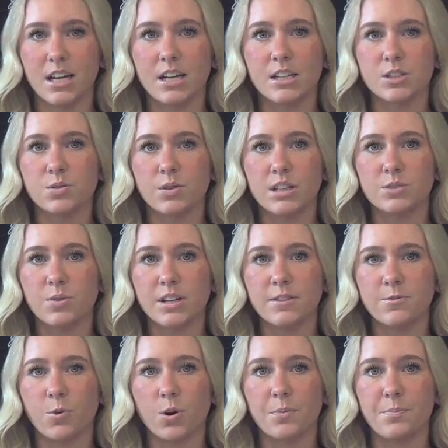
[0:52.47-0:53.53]

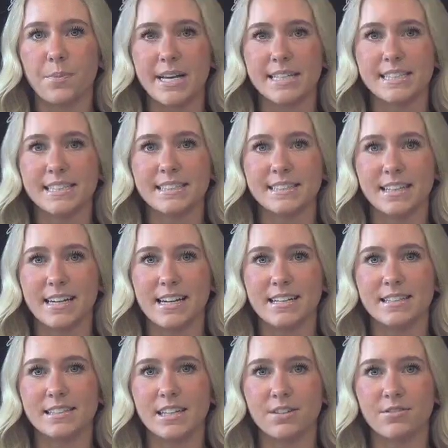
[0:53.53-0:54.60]
2024 Mason City
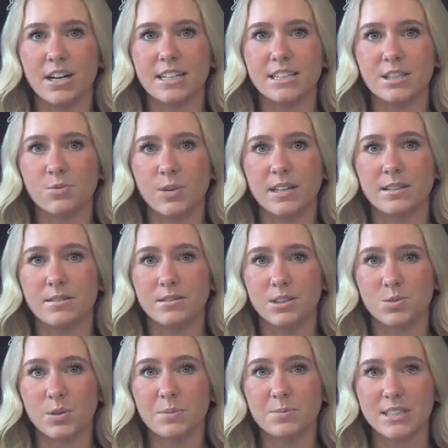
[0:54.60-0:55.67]
Stingray swing,
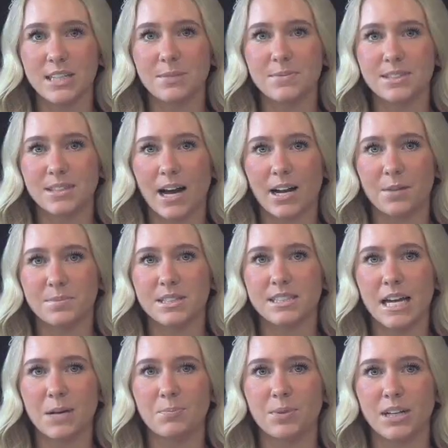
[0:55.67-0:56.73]
Swim Team signups
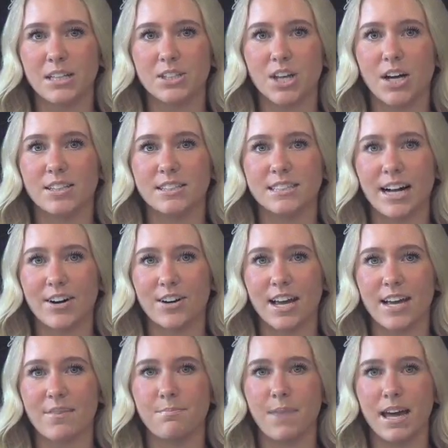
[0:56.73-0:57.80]
take place on
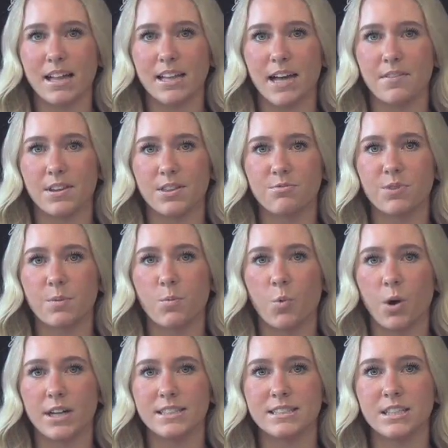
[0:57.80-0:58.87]
Saturday, May 11th from
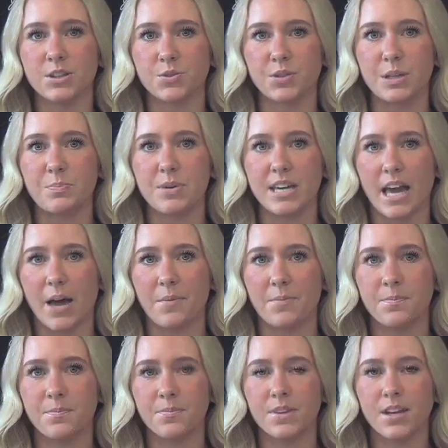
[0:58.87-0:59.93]
1 to 3 p.m.
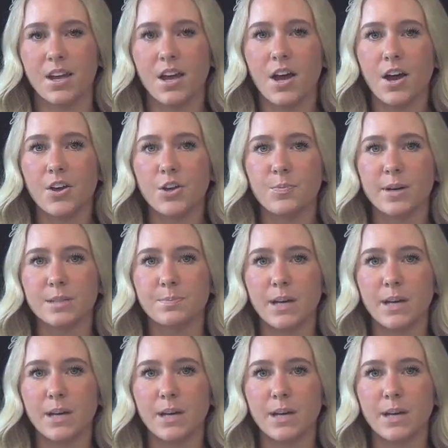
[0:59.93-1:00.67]
You must be